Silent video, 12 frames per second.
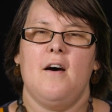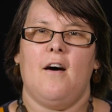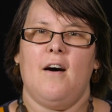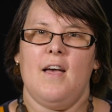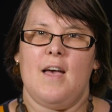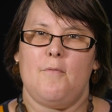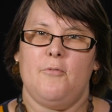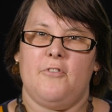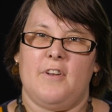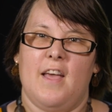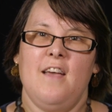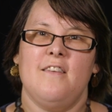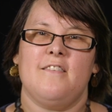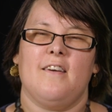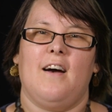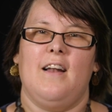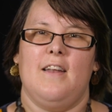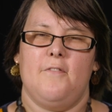I am Jeanette.
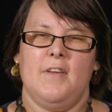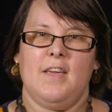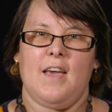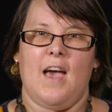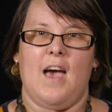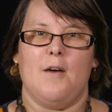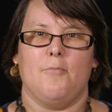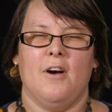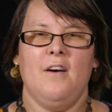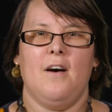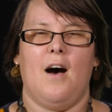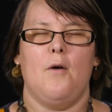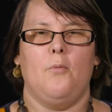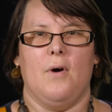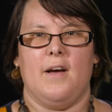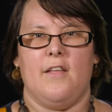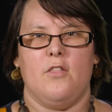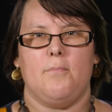I live in Canberra. I
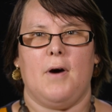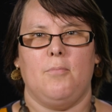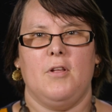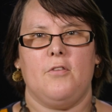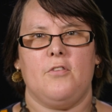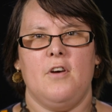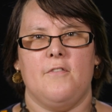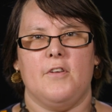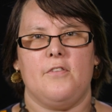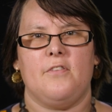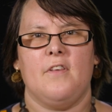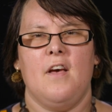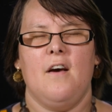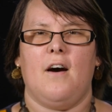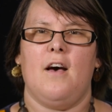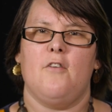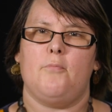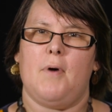work in the public service.
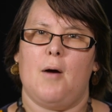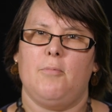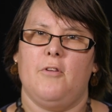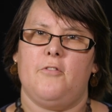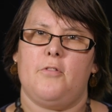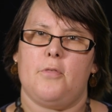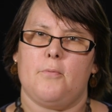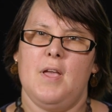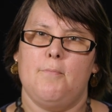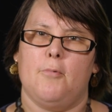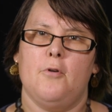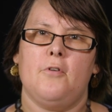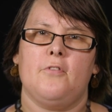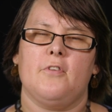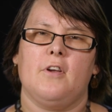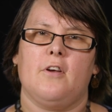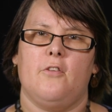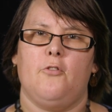I have published 3 books
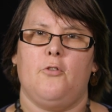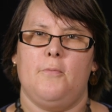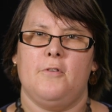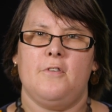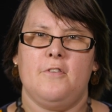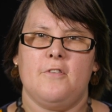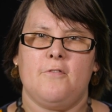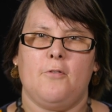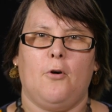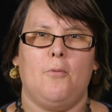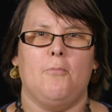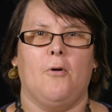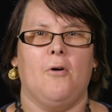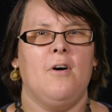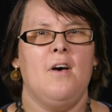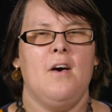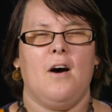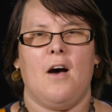and contributed to 4
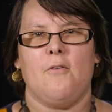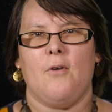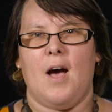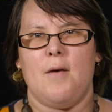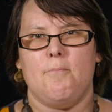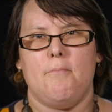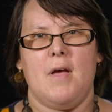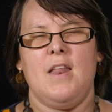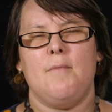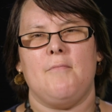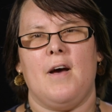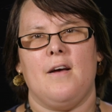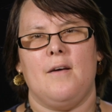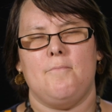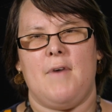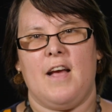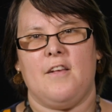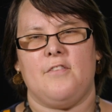more. I write many
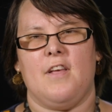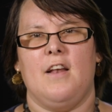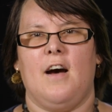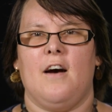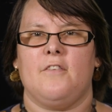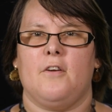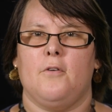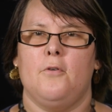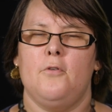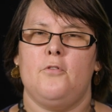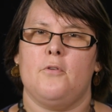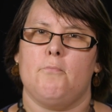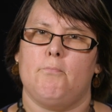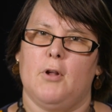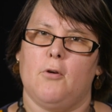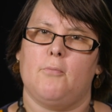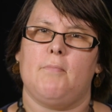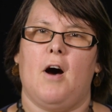magazine articles and
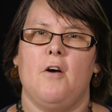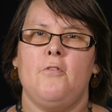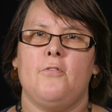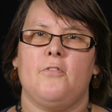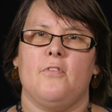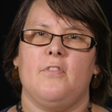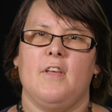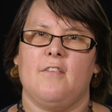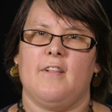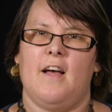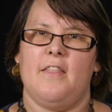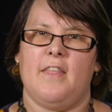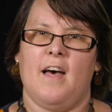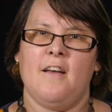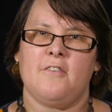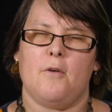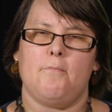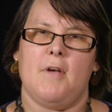blog posts and things like
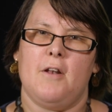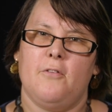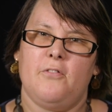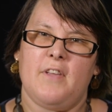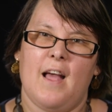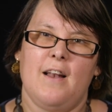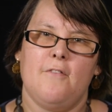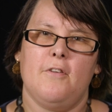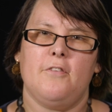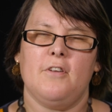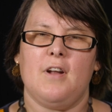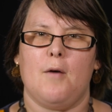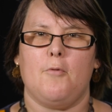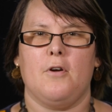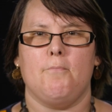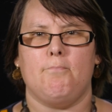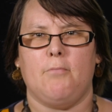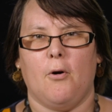that. I've been on television. I'm
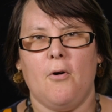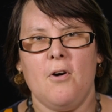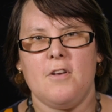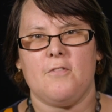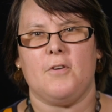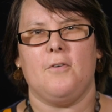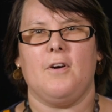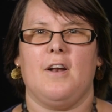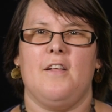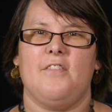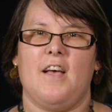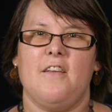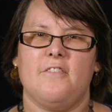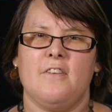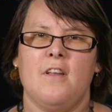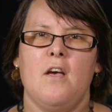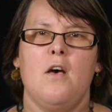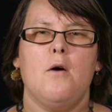on a board of an
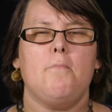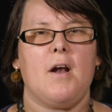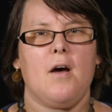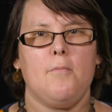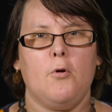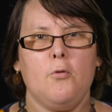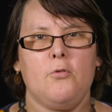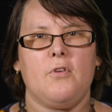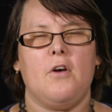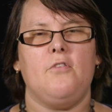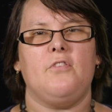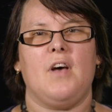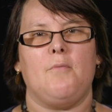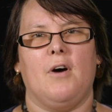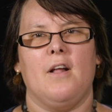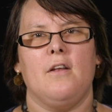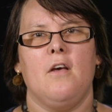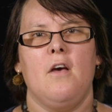organisation, but I'm also
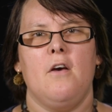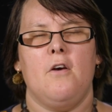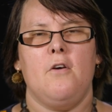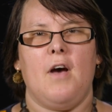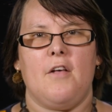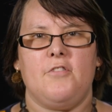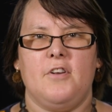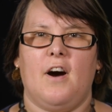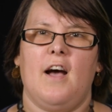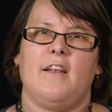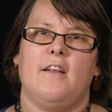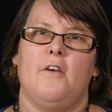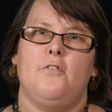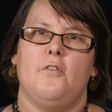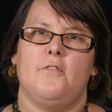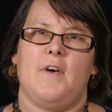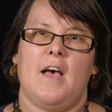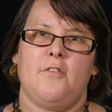someone who has a
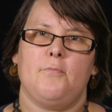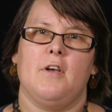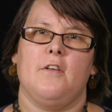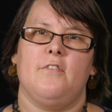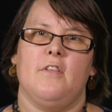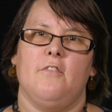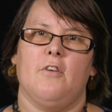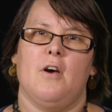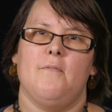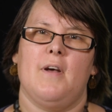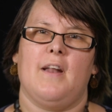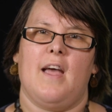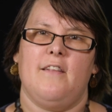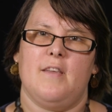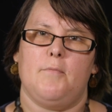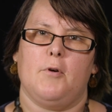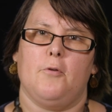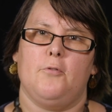diagnosis of Asperger's syndrome and
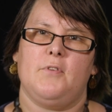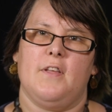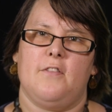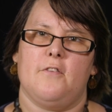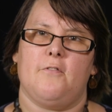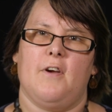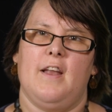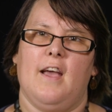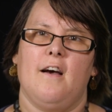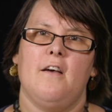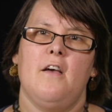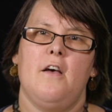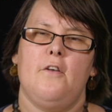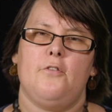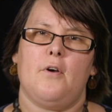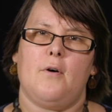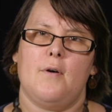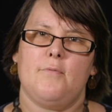atypical schizophrenia.
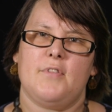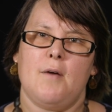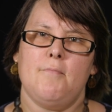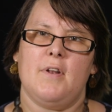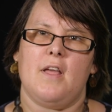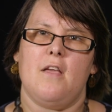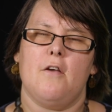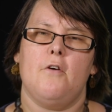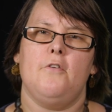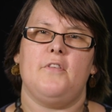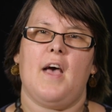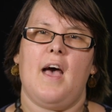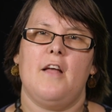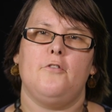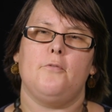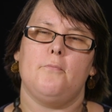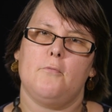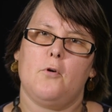So I'm somebody who's
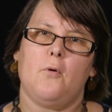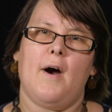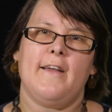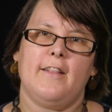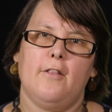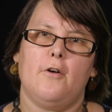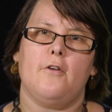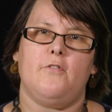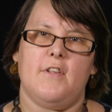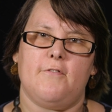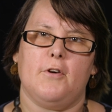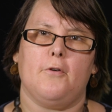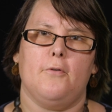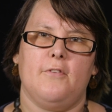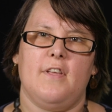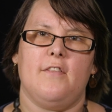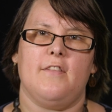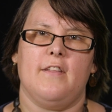had quite a lot of
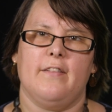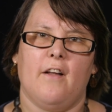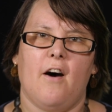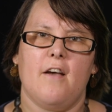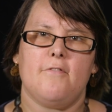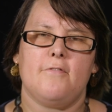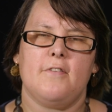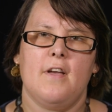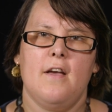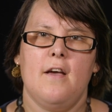difficulties in life.